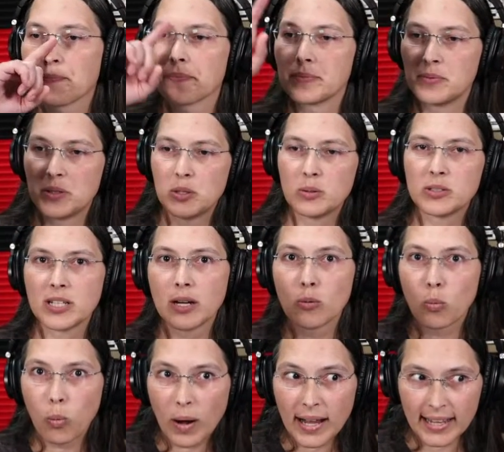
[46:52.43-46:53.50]
using
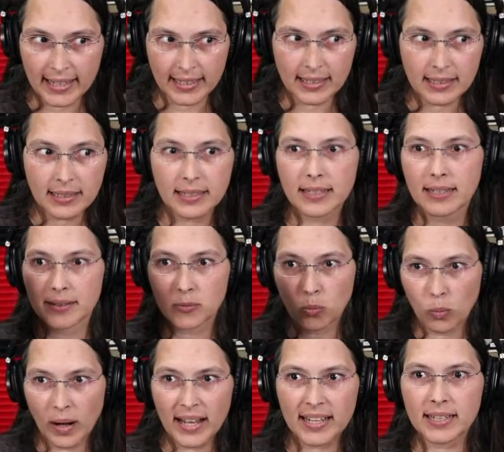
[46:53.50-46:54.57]
Y, and
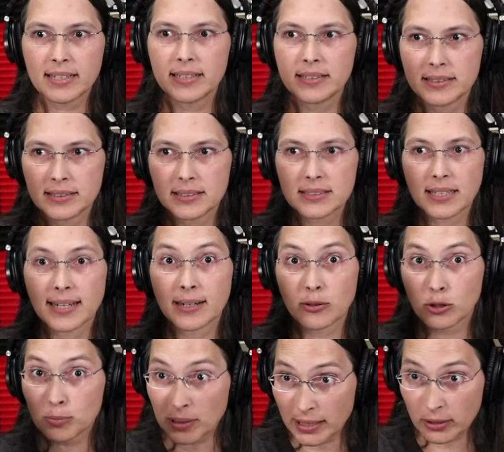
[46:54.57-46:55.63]
Y is our
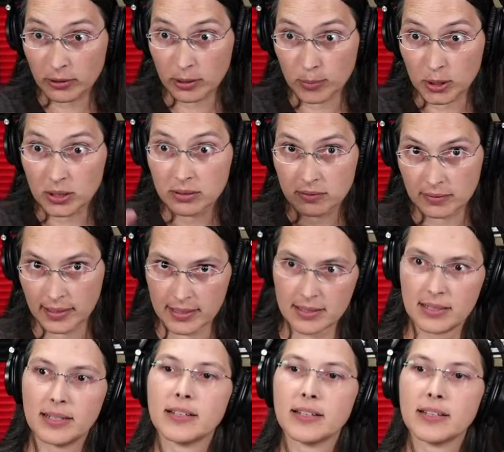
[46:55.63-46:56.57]
player number, right?